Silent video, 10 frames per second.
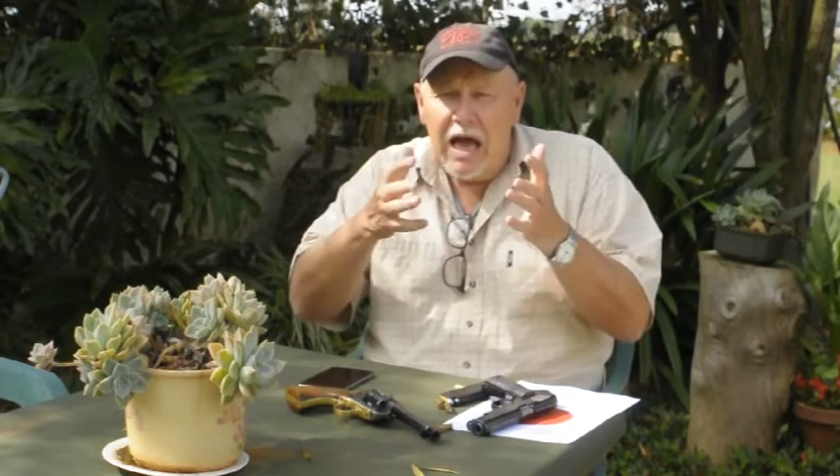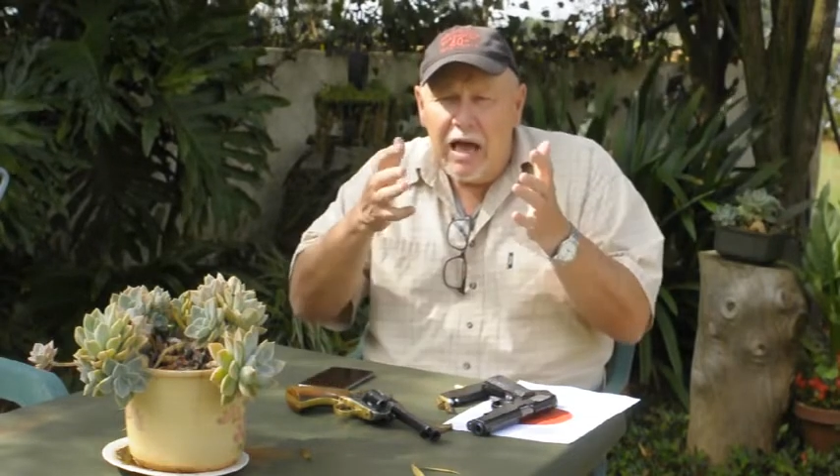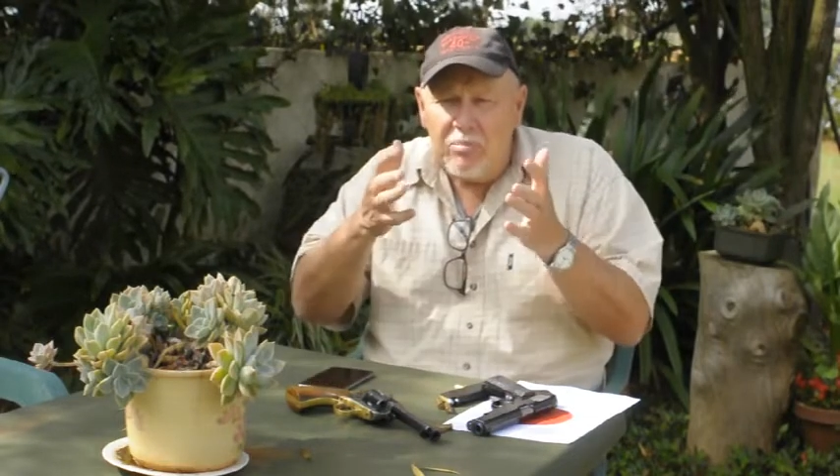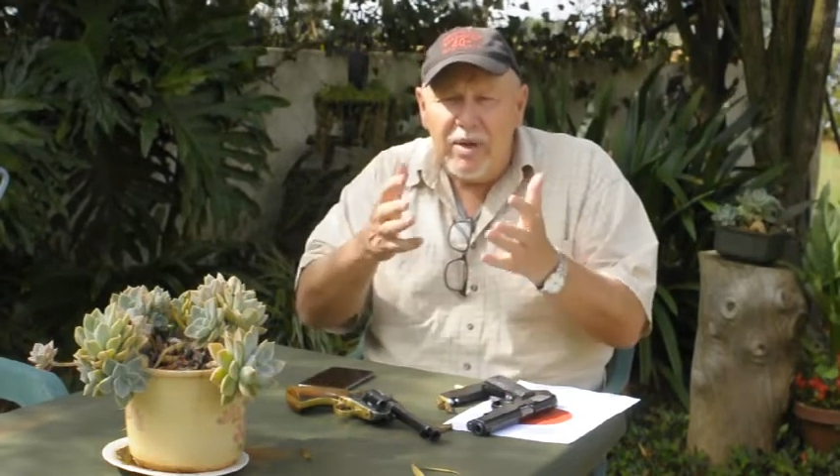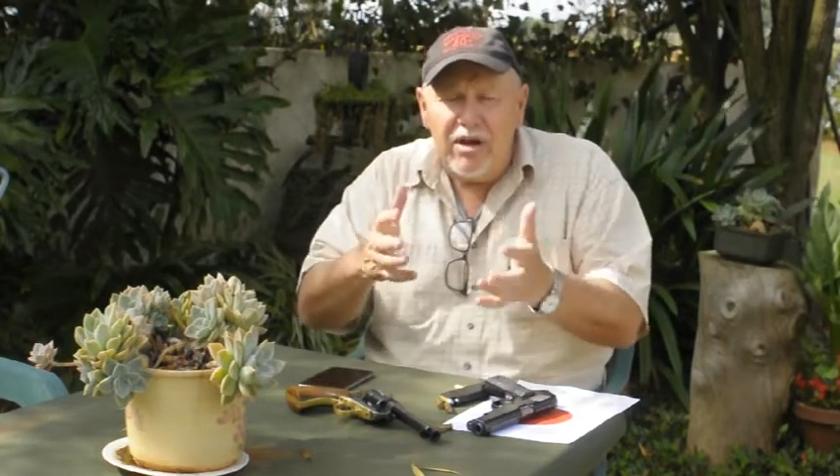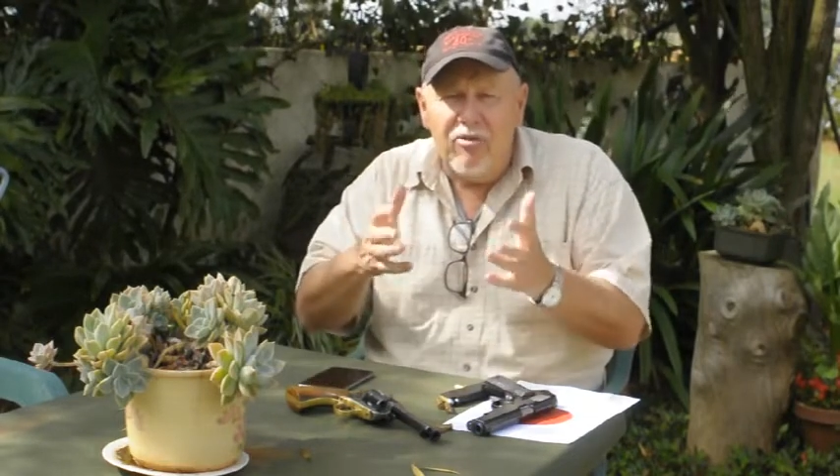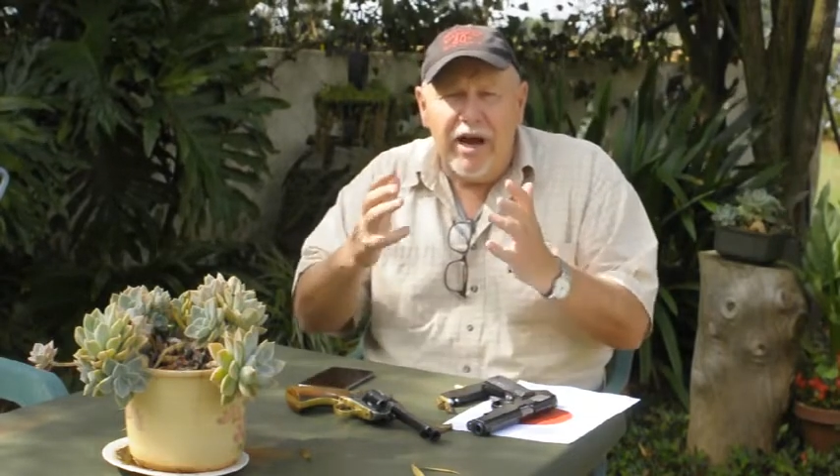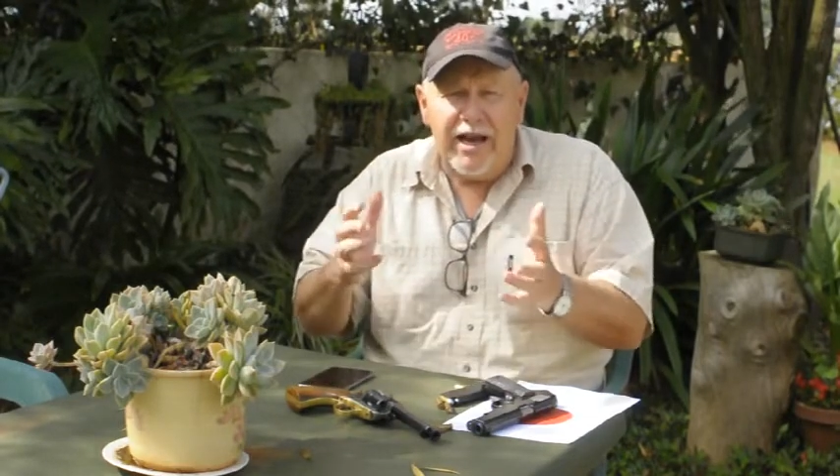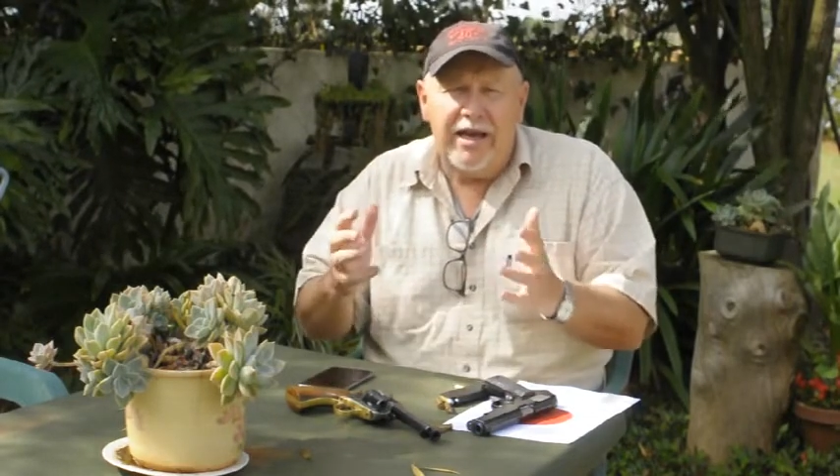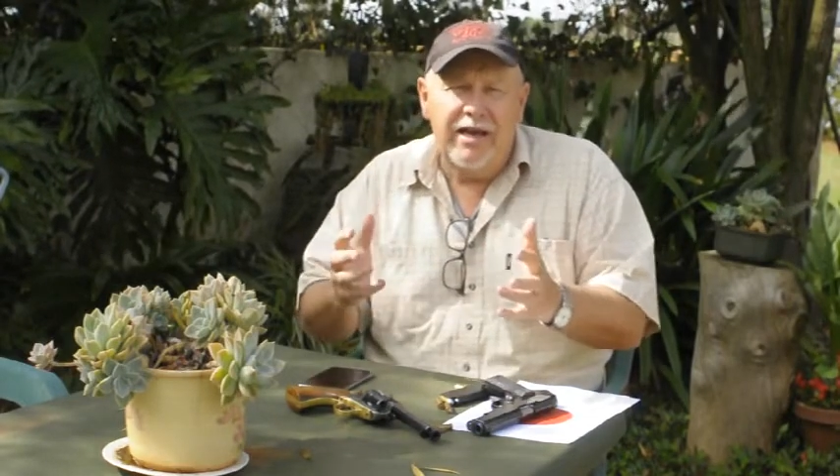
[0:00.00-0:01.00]
and be
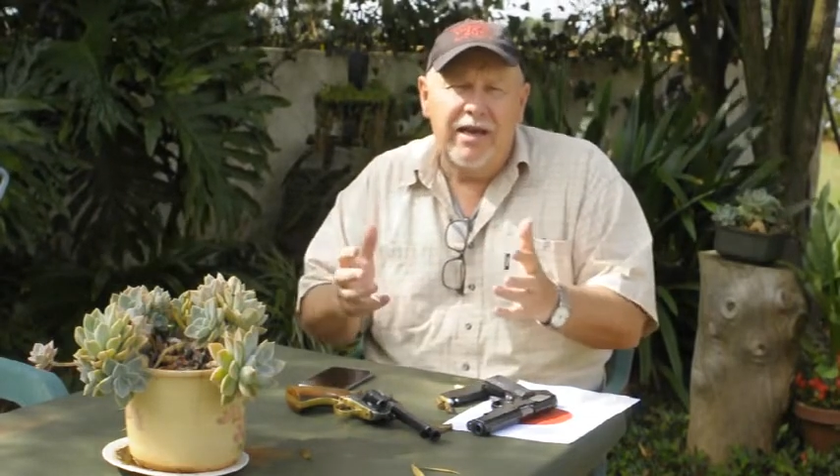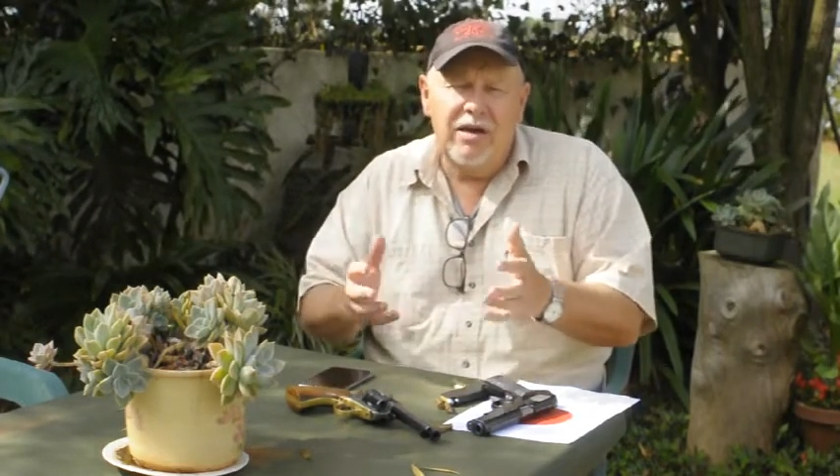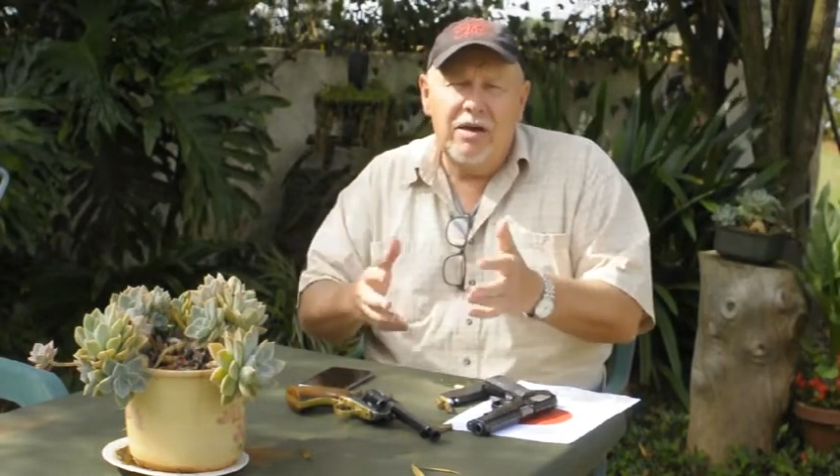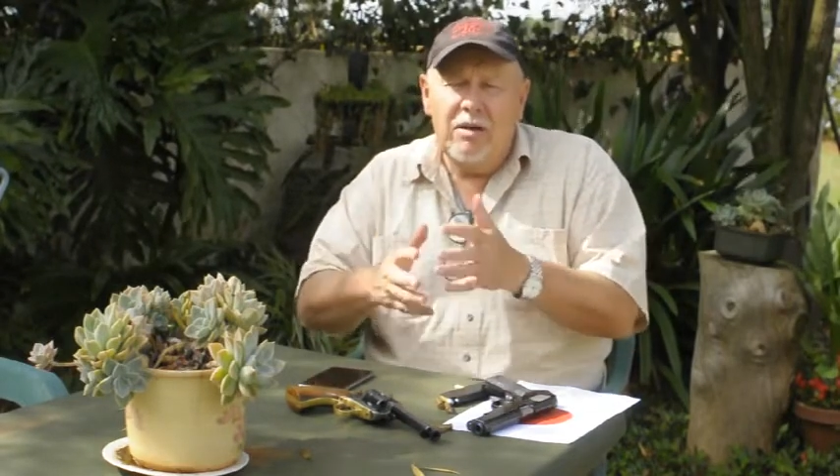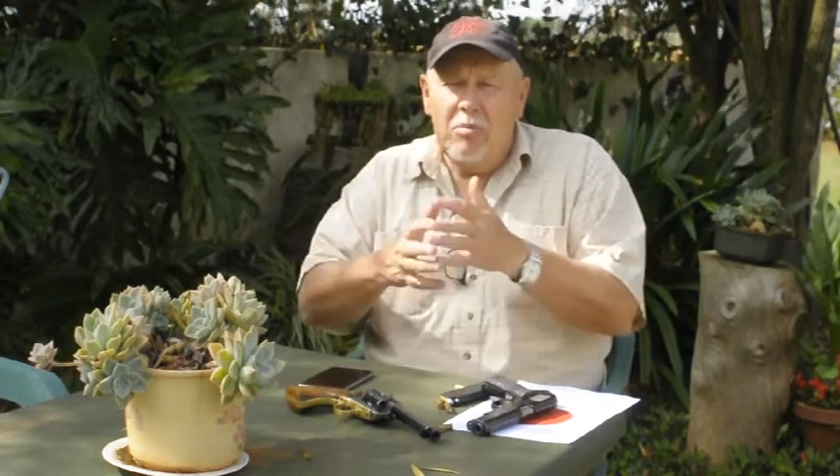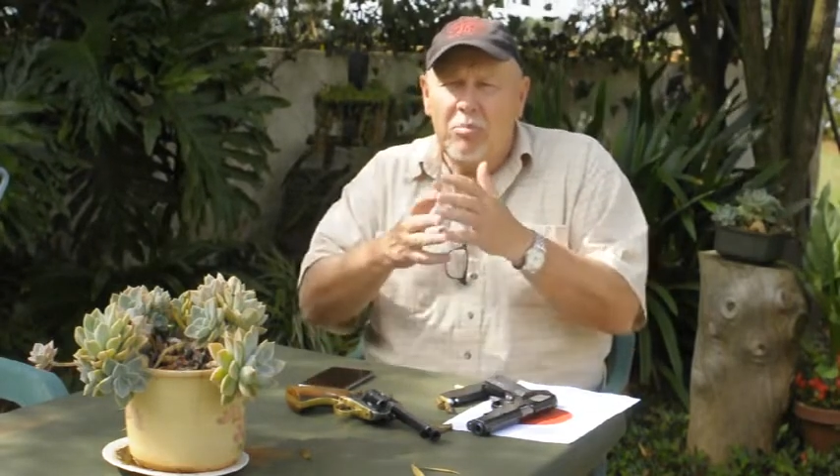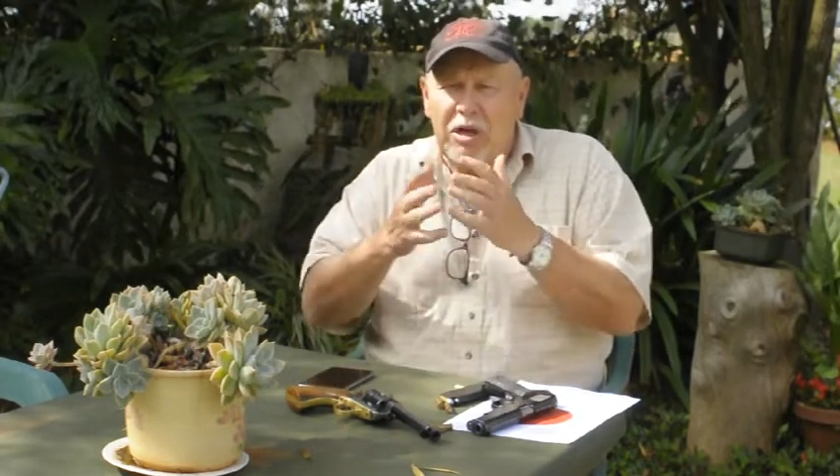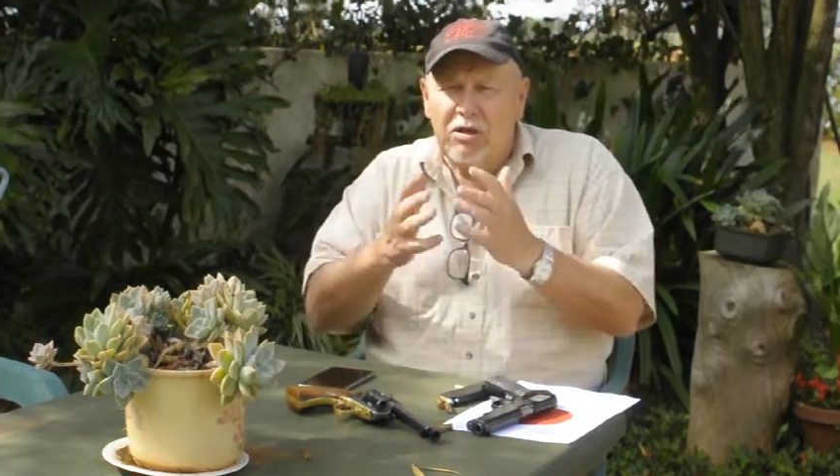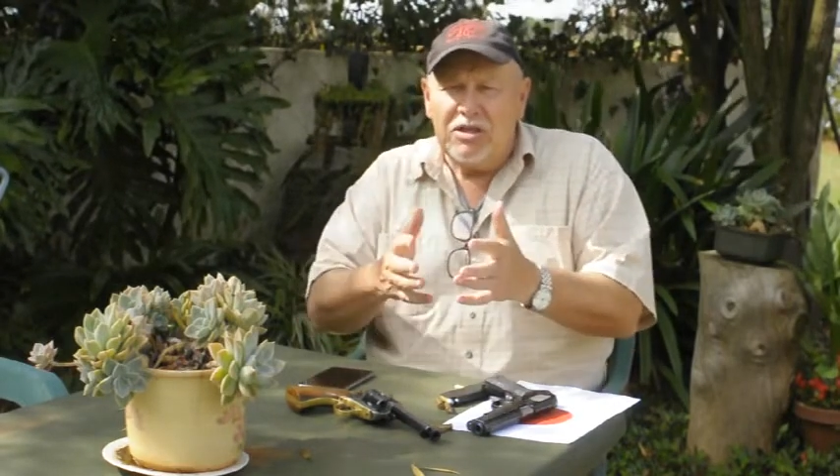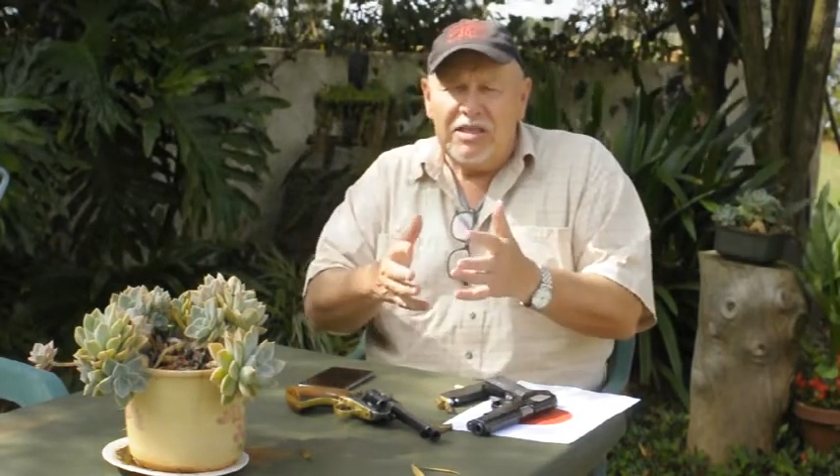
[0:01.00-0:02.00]
ready,
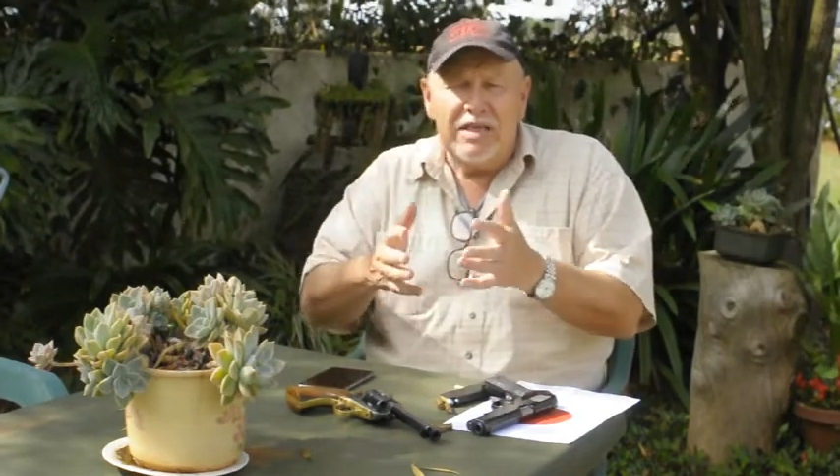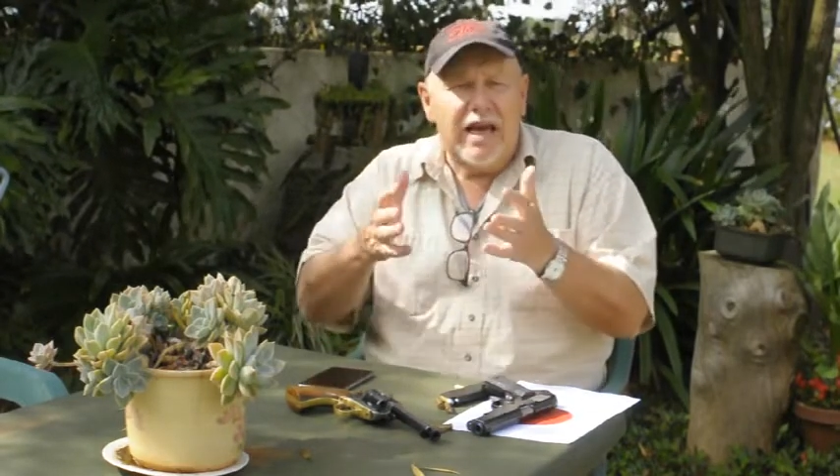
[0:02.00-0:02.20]
because